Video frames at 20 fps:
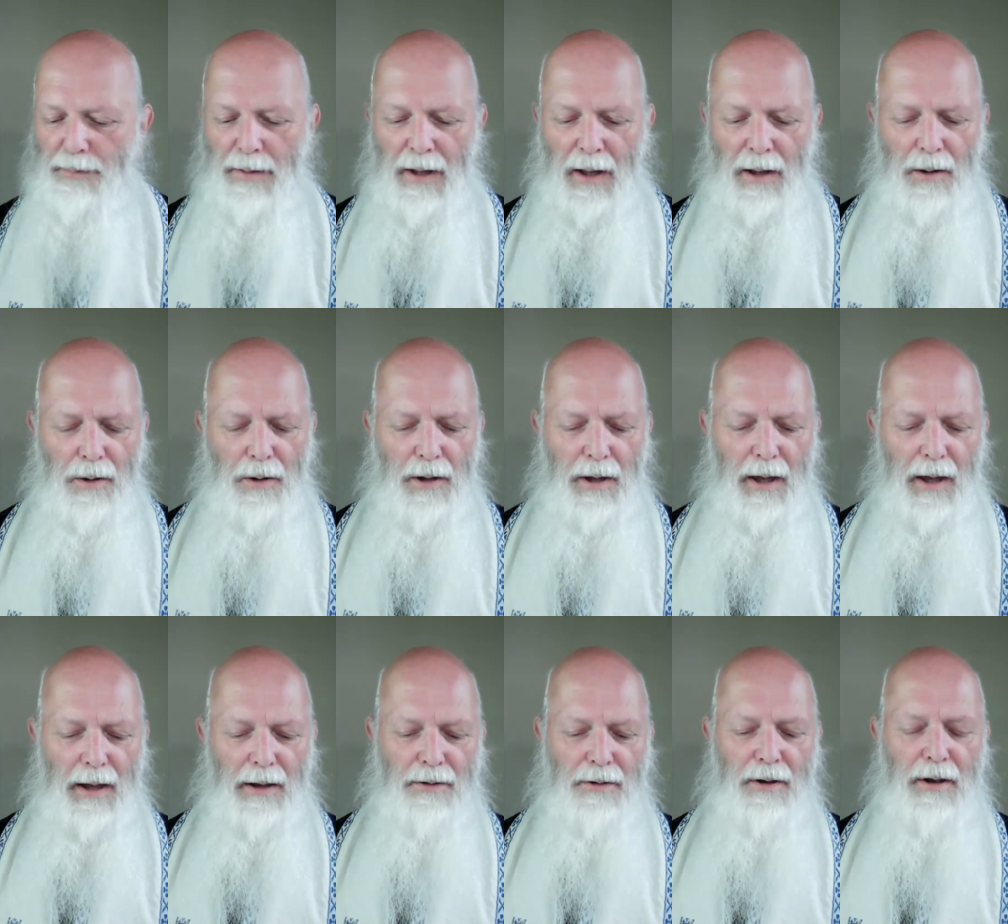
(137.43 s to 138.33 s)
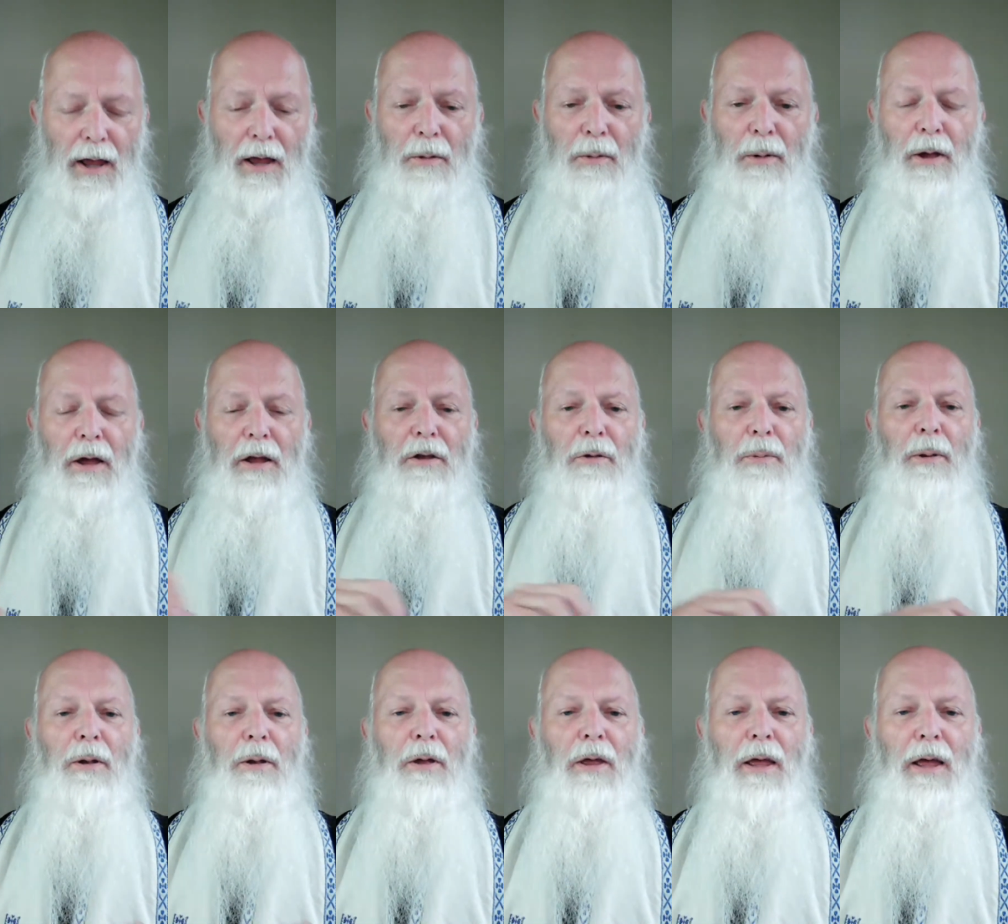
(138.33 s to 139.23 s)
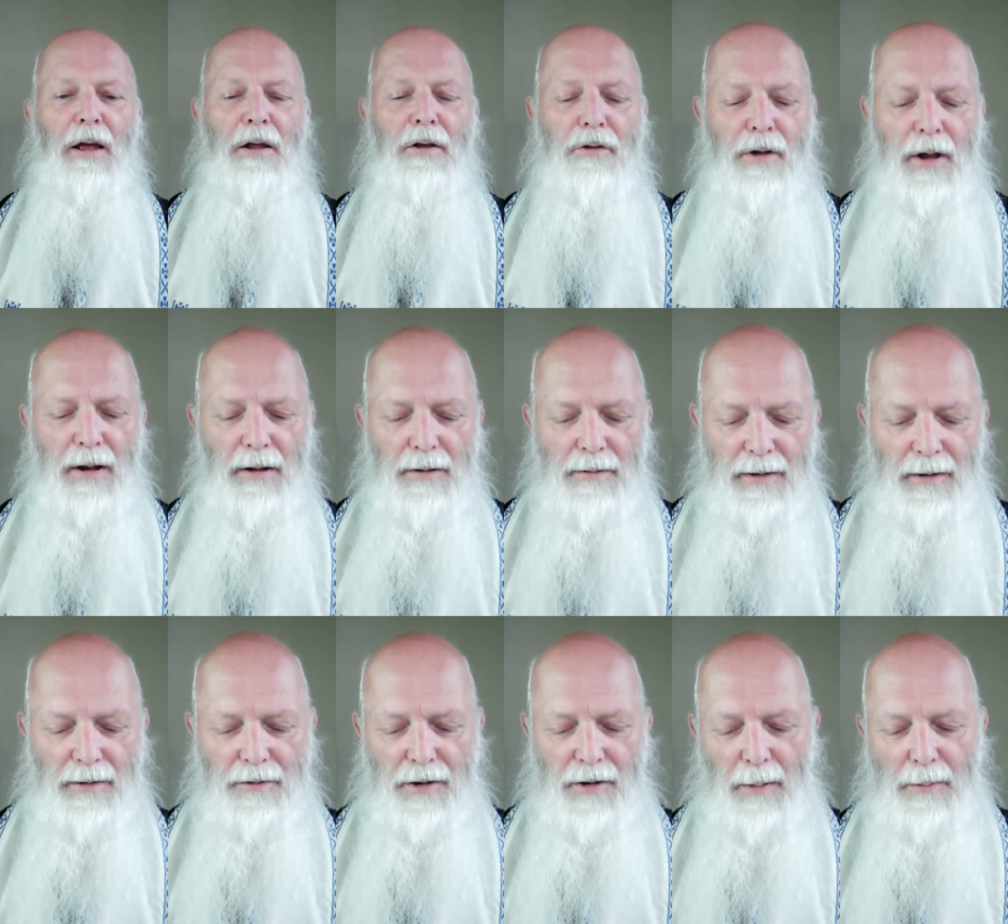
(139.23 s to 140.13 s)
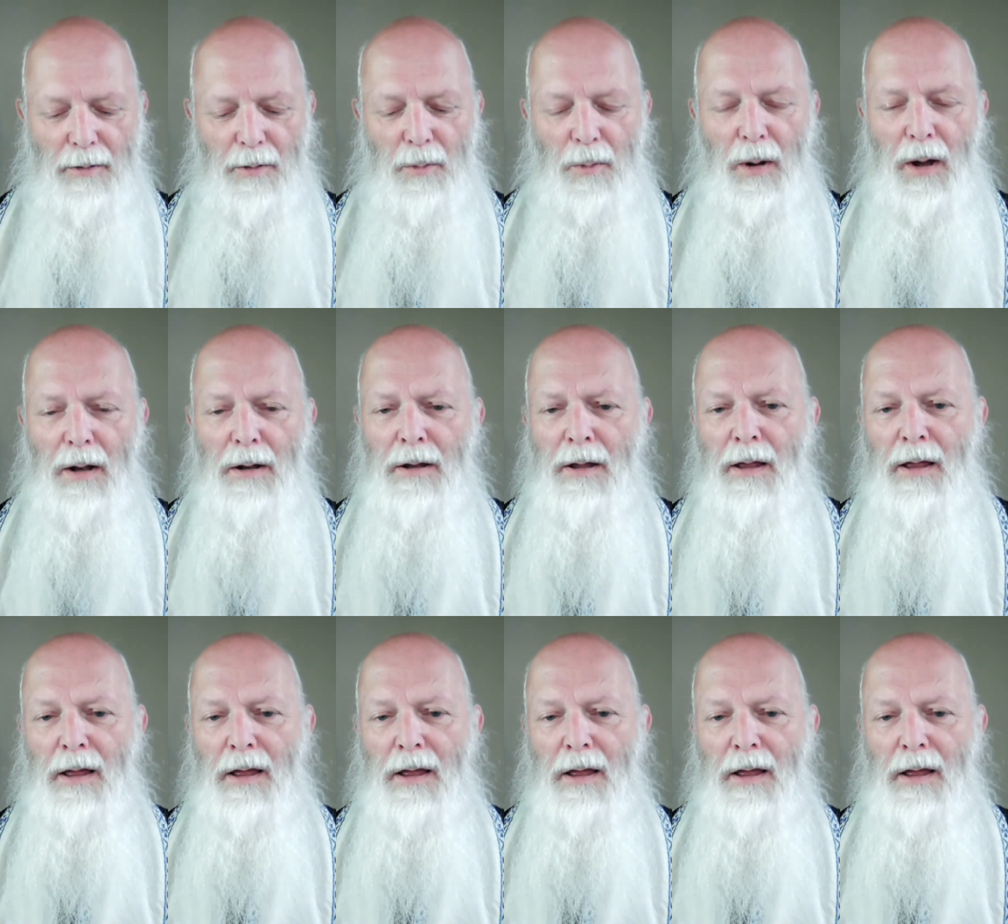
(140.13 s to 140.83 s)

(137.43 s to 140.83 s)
Okay, today we're going to be looking at Genesis chapter 1,